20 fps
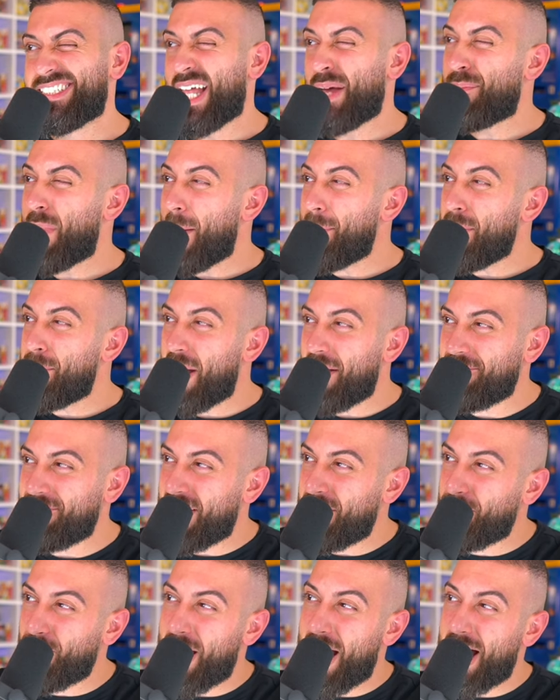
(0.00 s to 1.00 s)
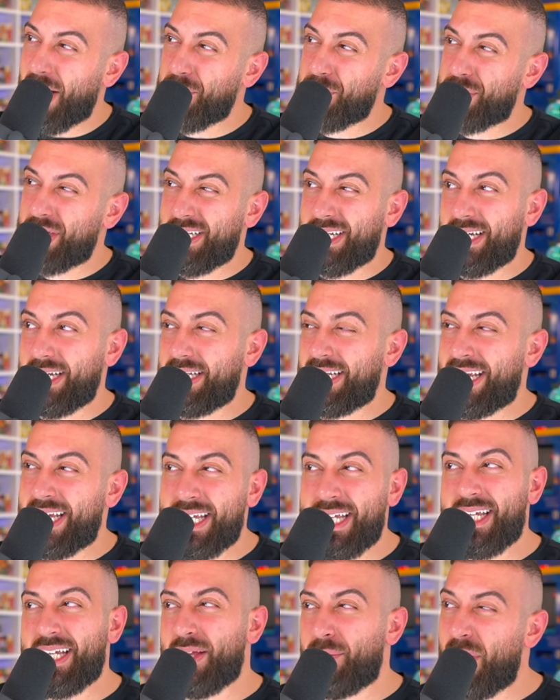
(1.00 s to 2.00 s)
That might be my favorite hollow tonight.
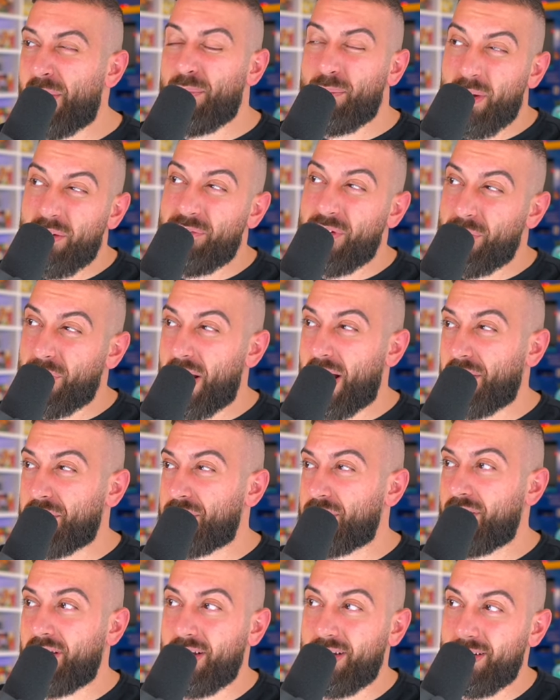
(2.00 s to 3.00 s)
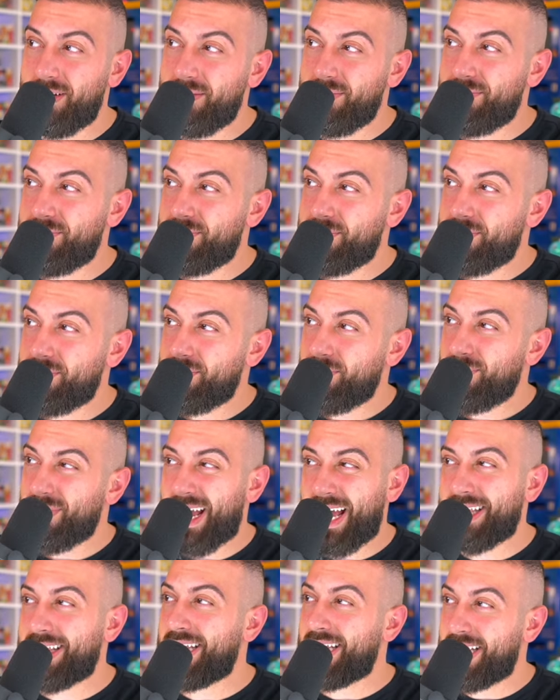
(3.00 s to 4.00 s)
Yeah, that might be my favorite hollow tonight.
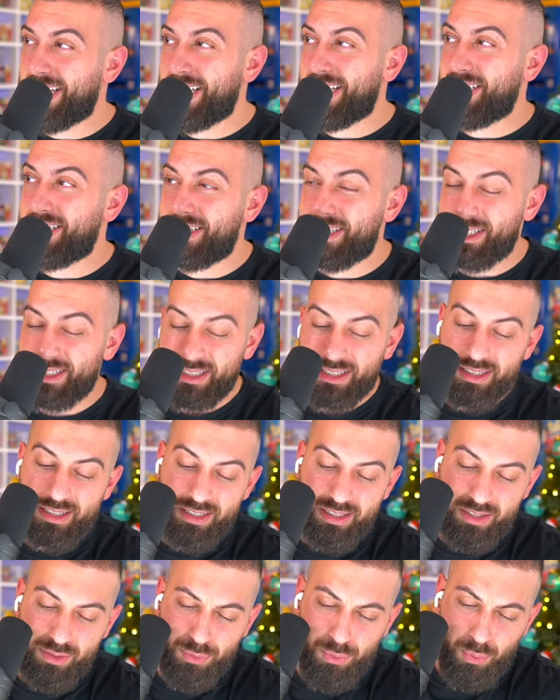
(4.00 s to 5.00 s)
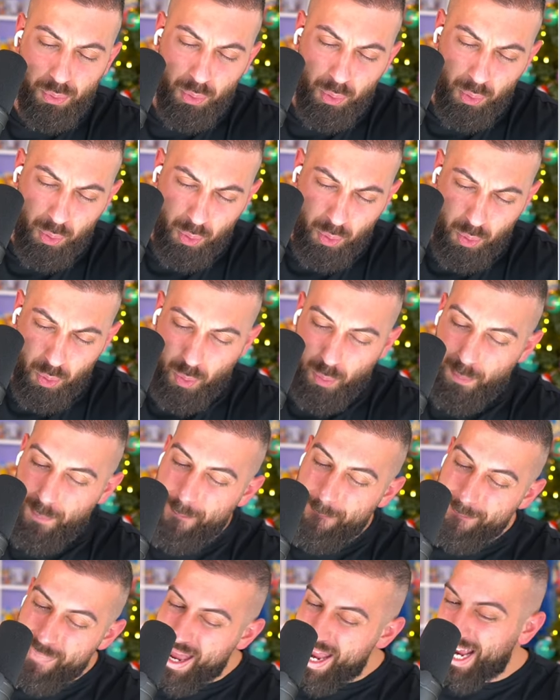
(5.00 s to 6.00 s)
I think it is.
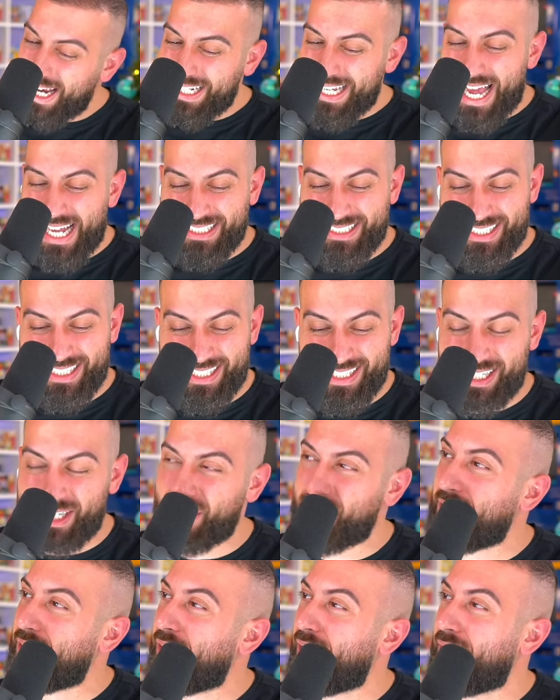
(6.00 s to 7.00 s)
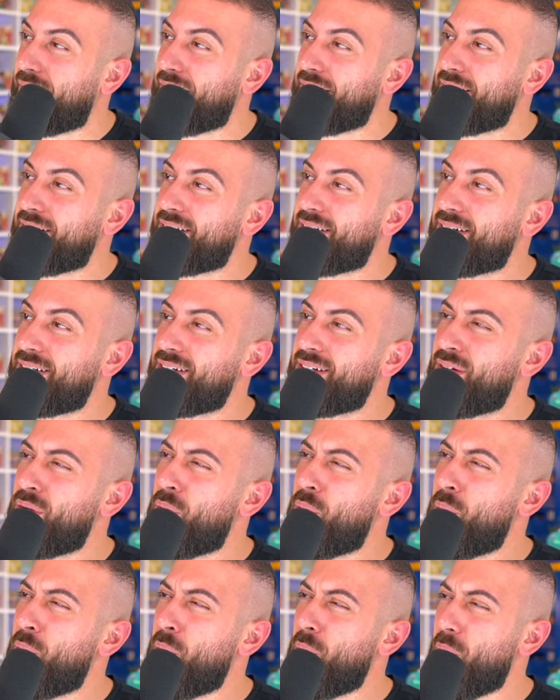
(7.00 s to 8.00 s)
Man, that's a sick card.
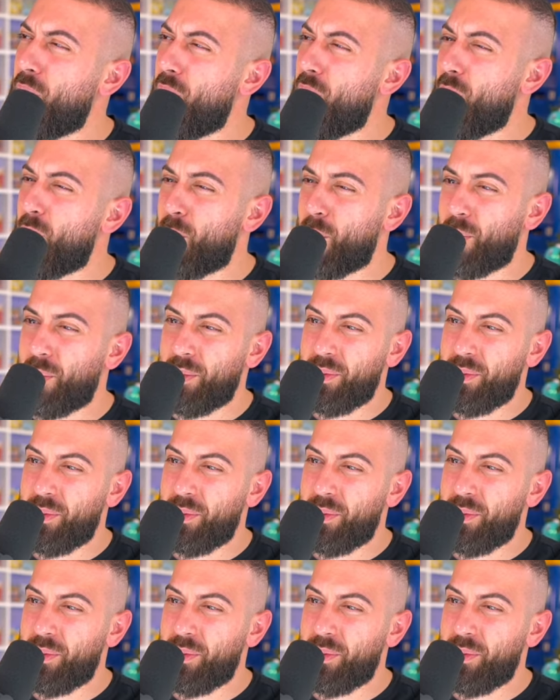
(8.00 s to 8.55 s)
Woo!